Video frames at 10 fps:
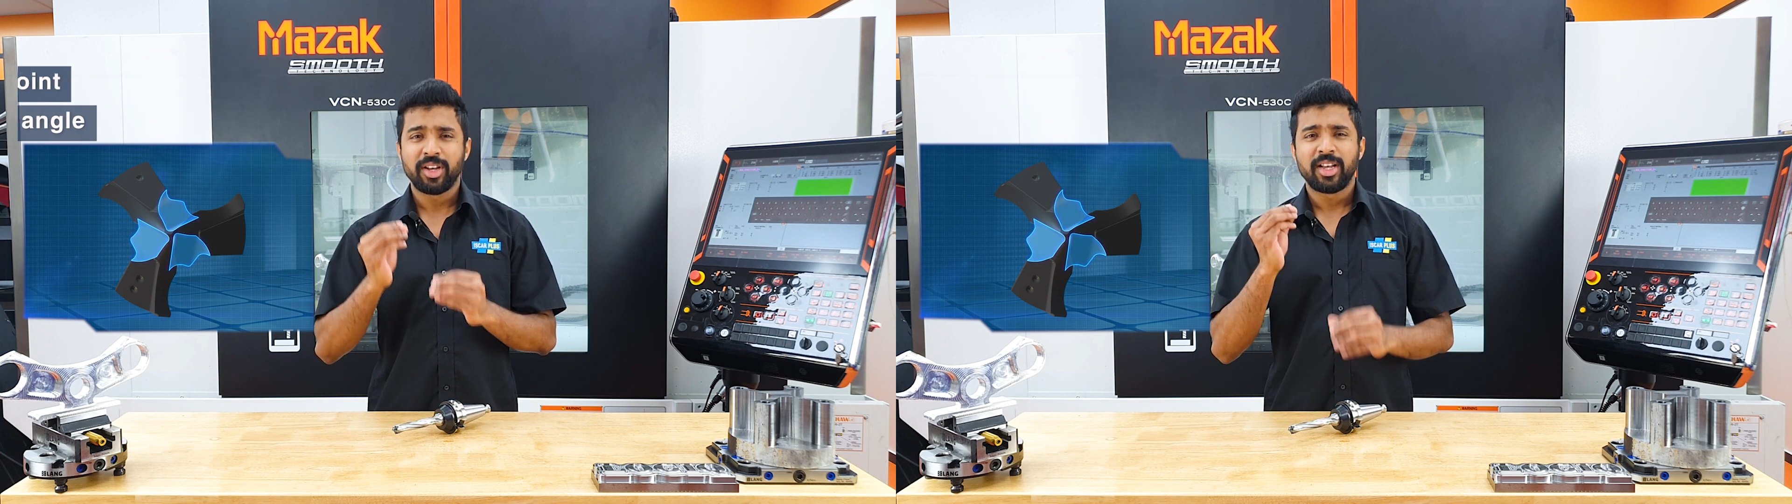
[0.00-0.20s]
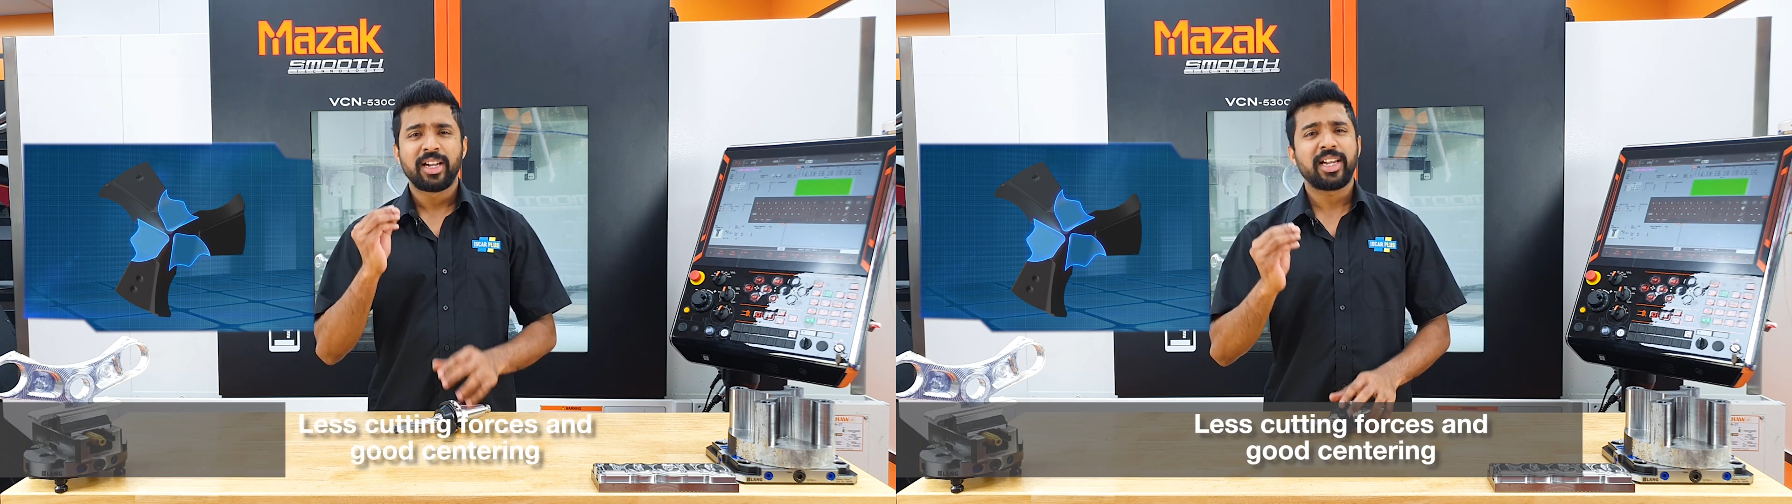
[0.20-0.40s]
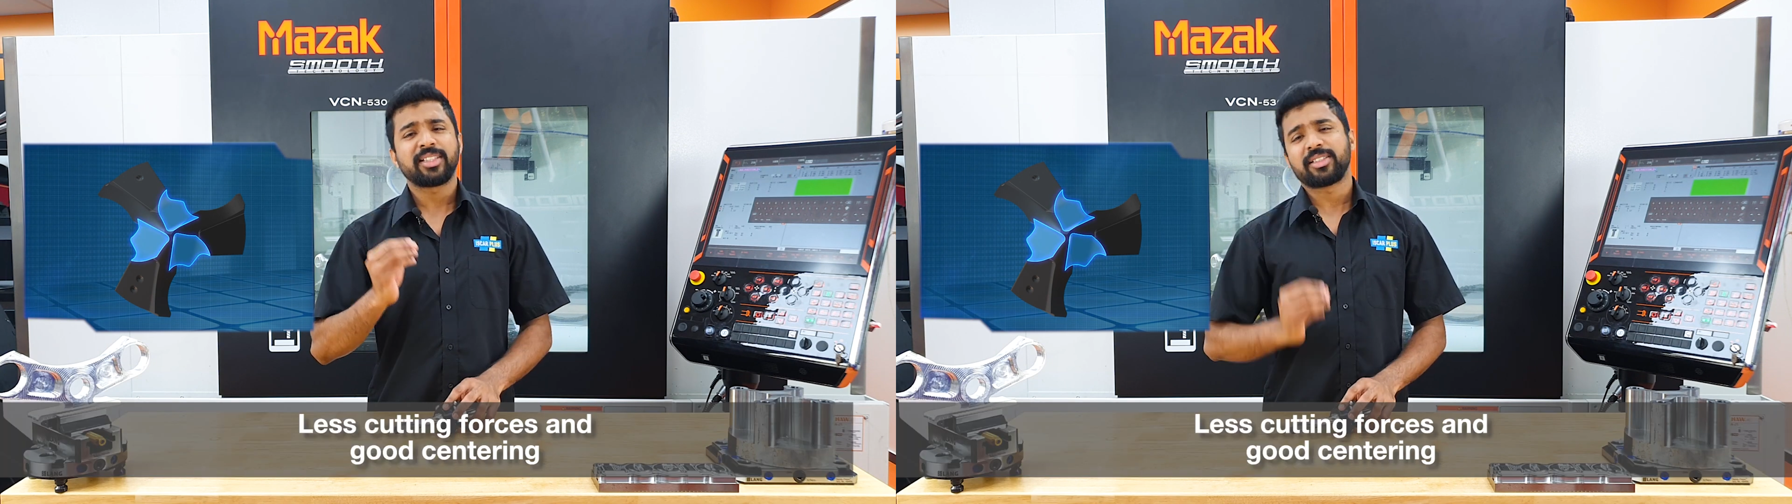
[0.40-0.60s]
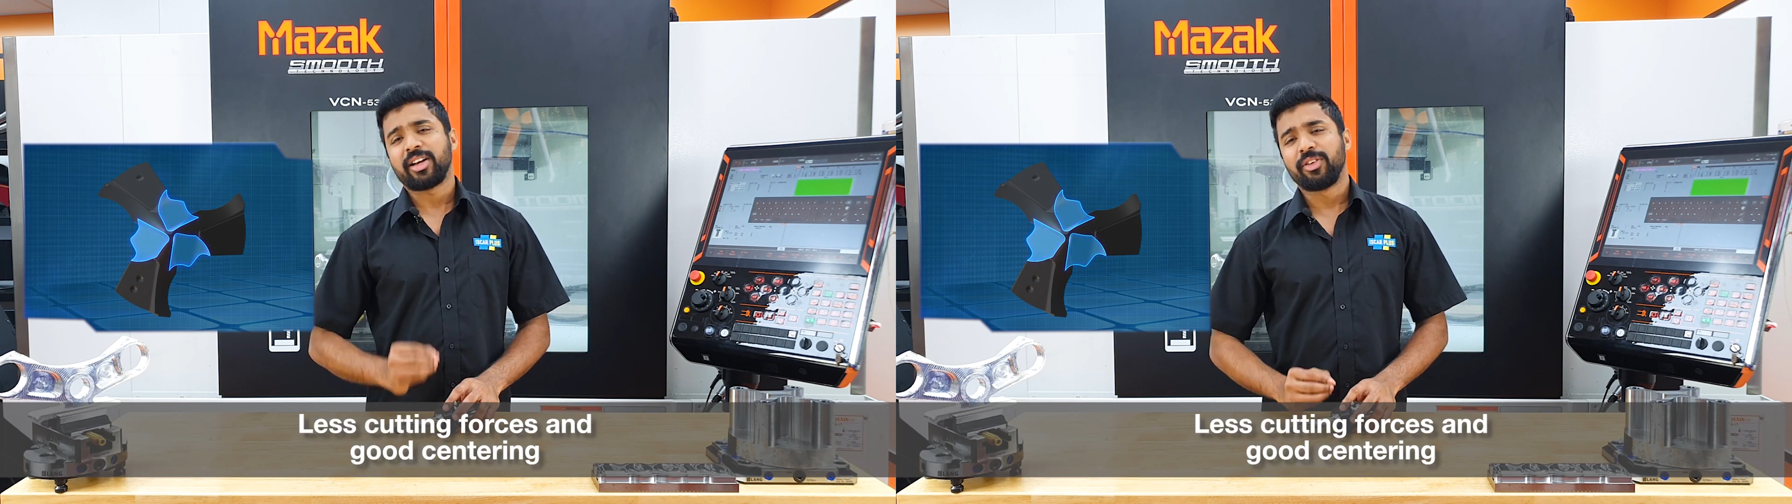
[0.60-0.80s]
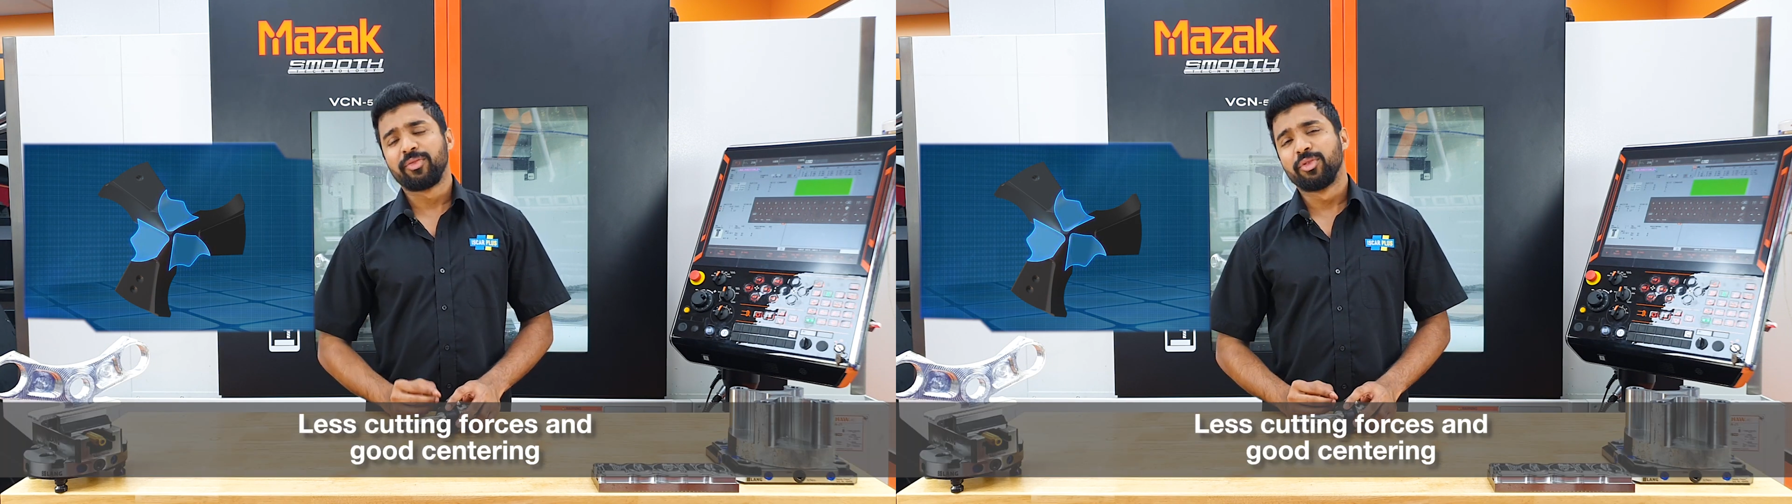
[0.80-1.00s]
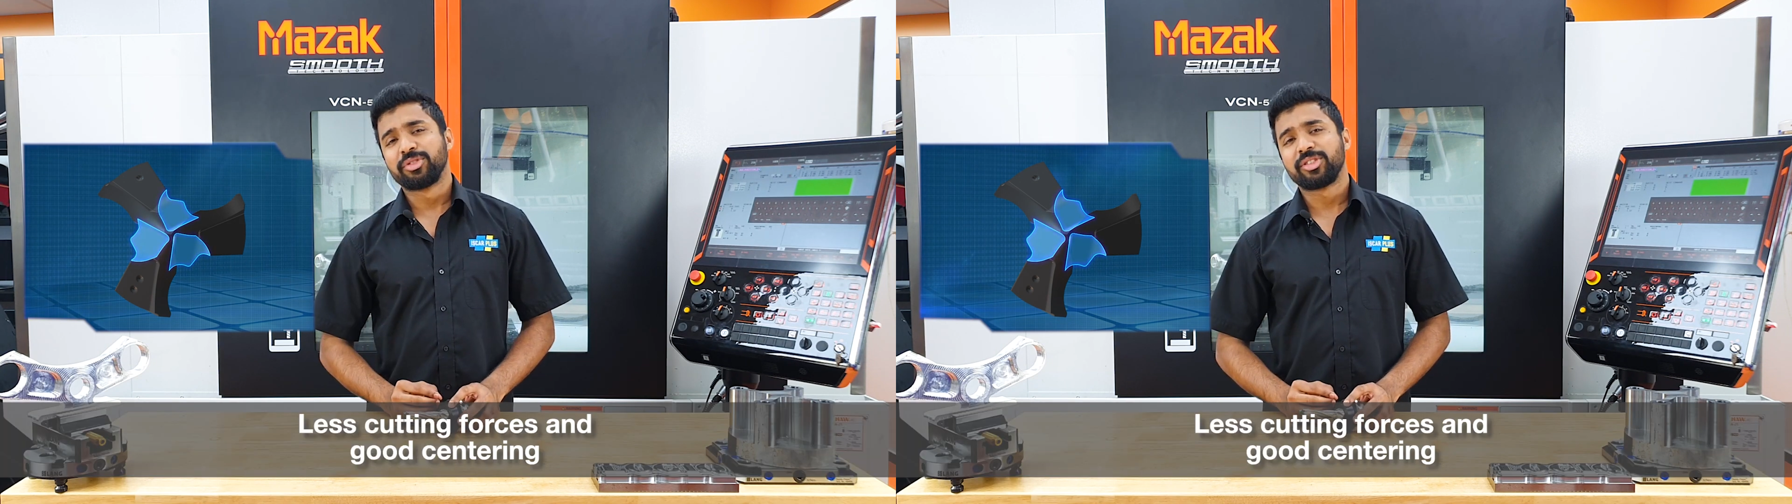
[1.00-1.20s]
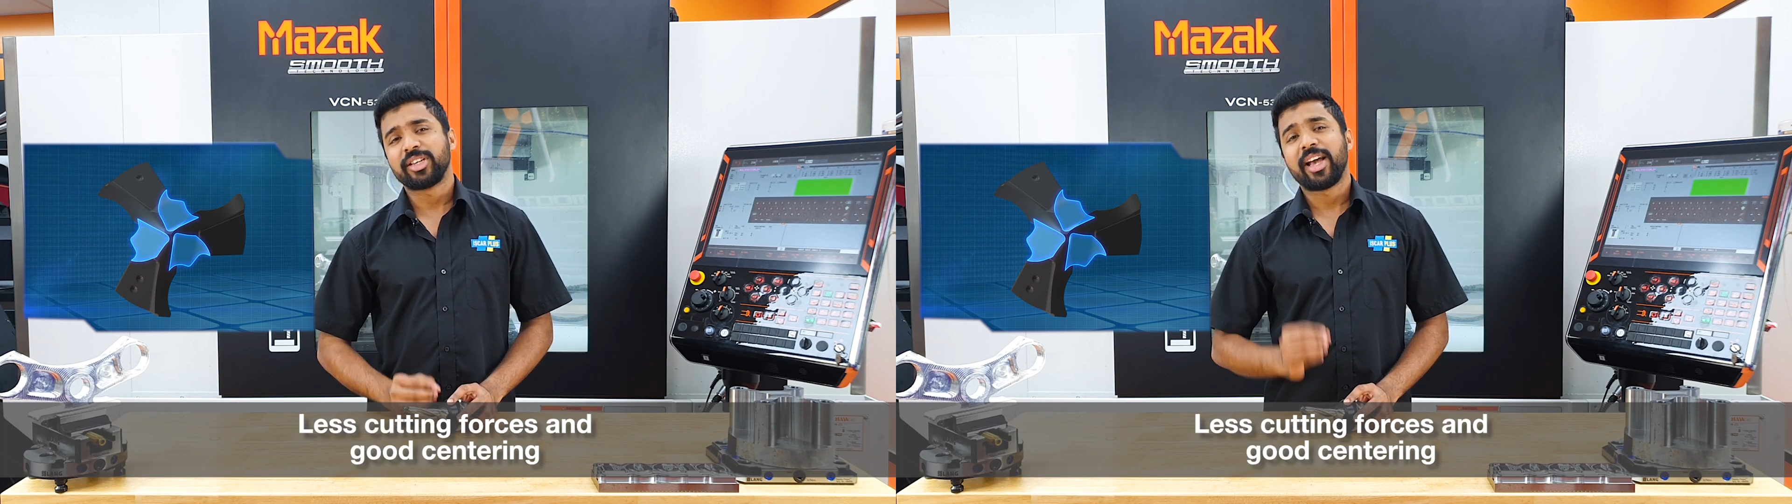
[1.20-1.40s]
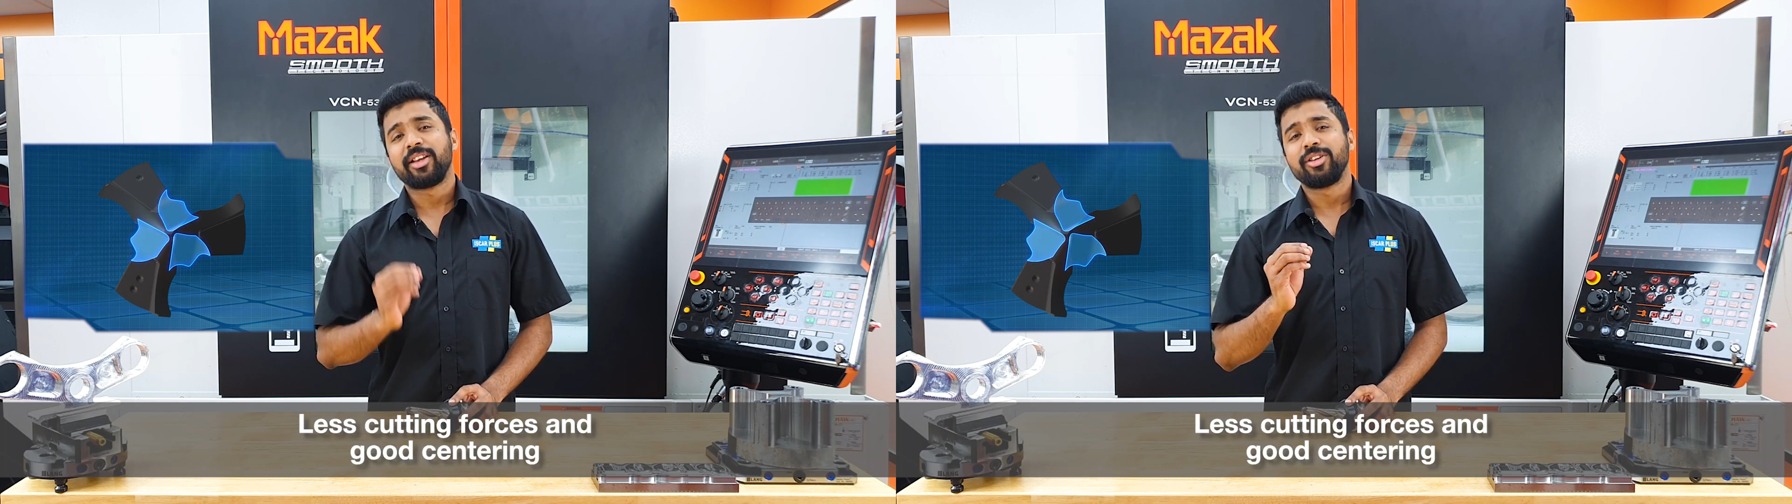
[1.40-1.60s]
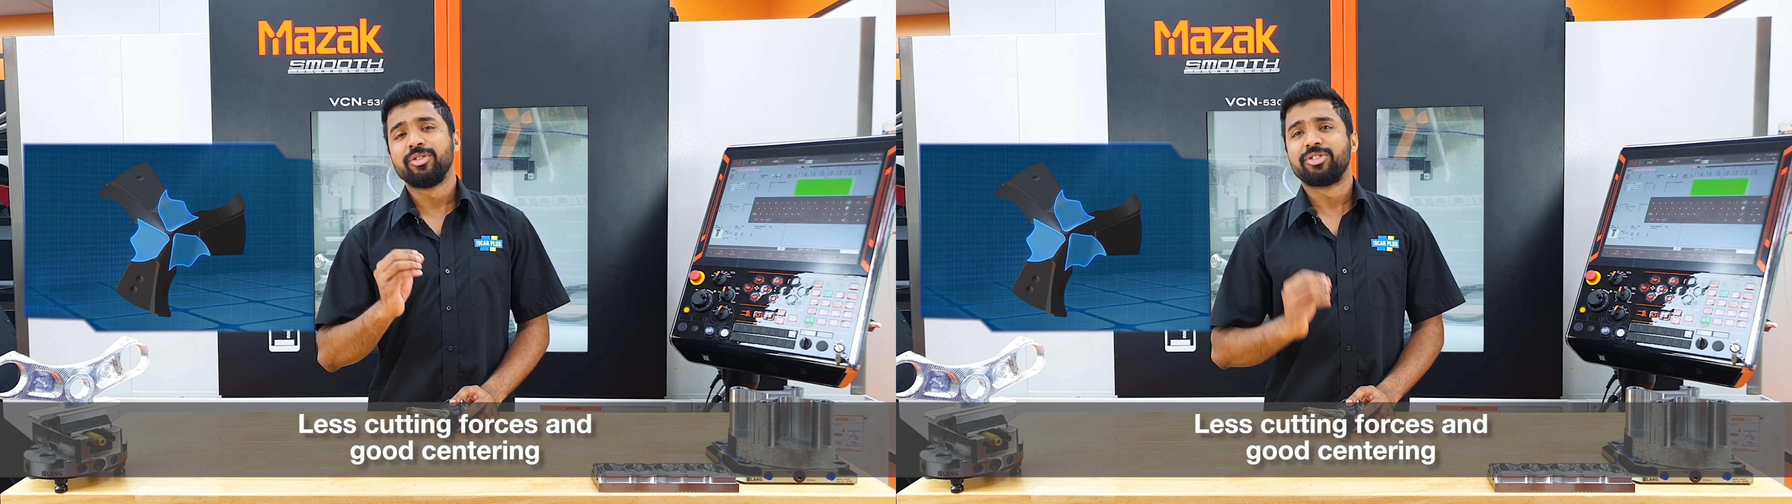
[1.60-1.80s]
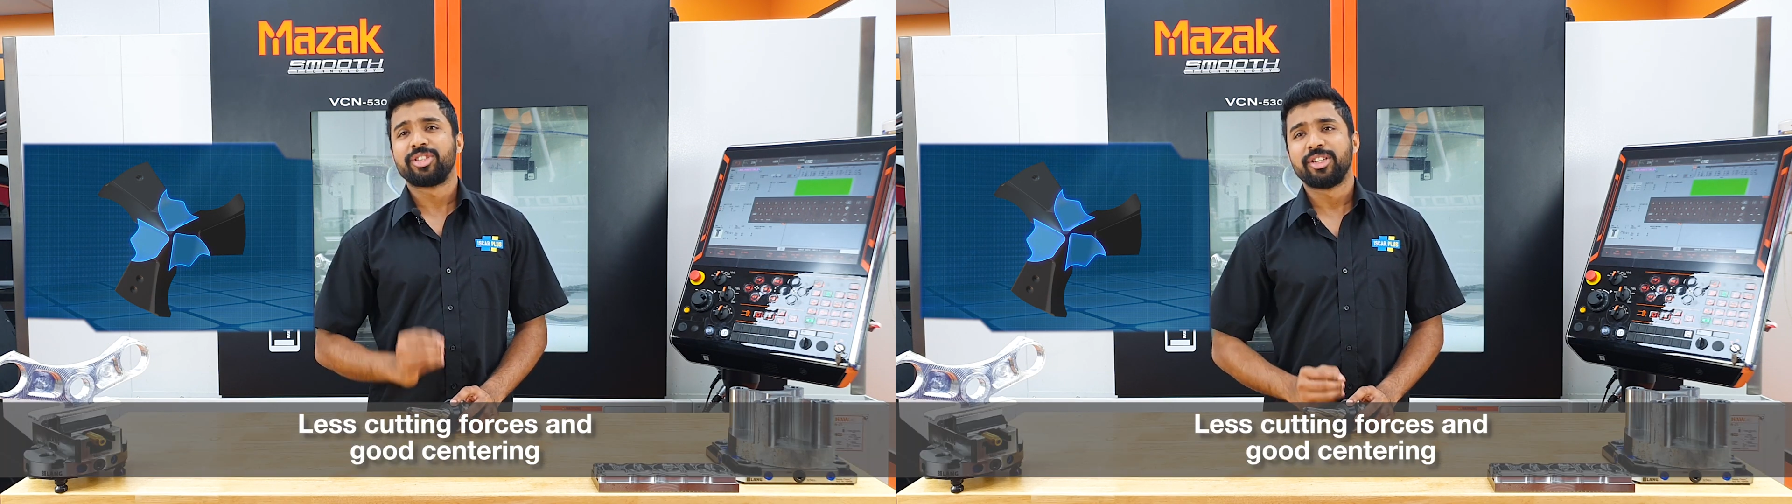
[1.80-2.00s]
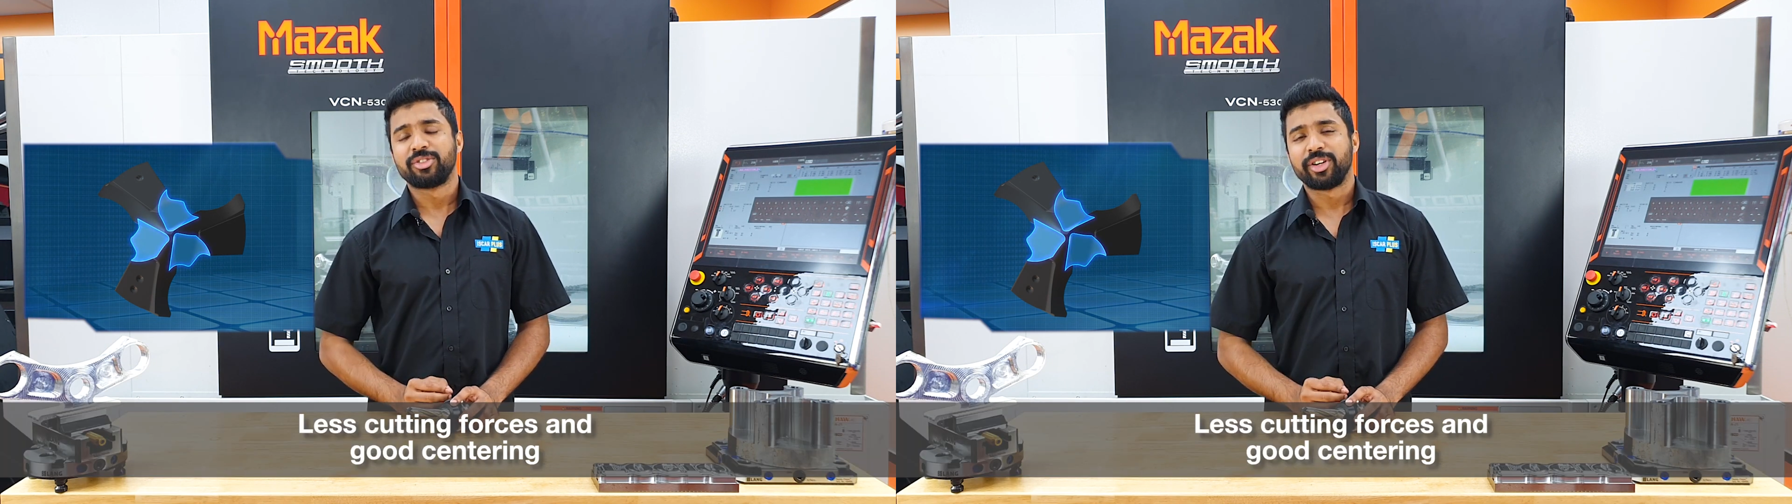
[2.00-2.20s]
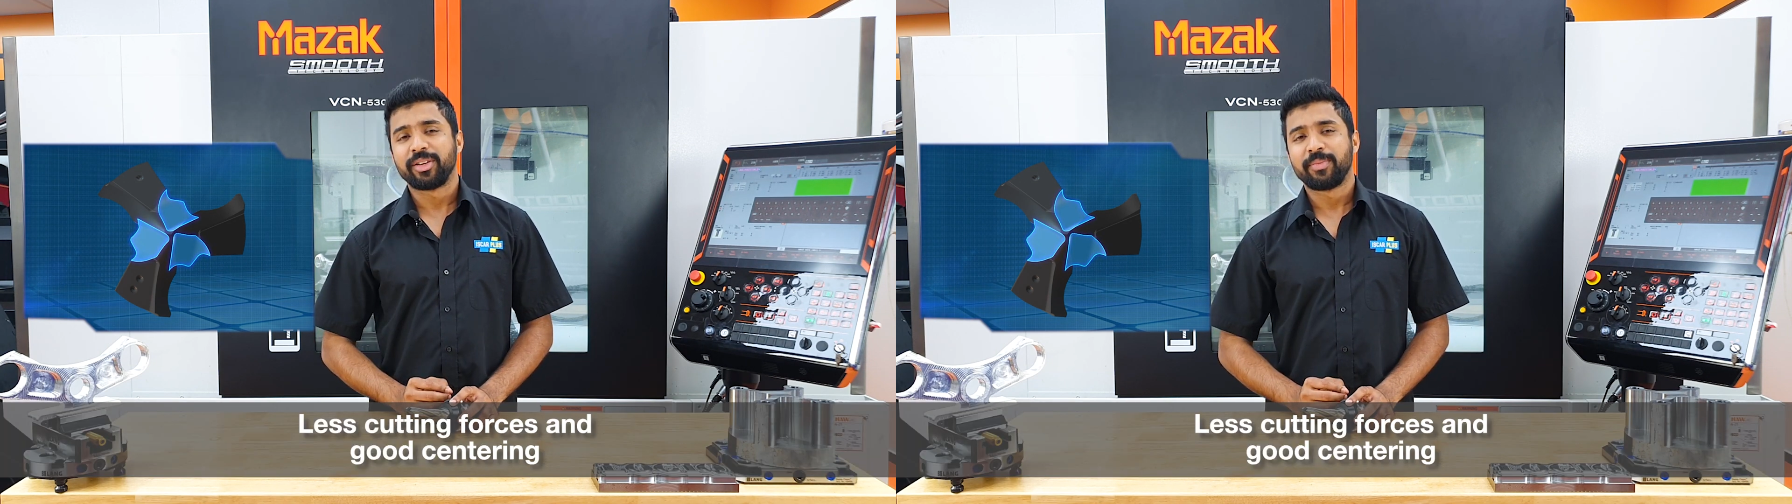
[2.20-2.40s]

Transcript: less cutting forces and good centering.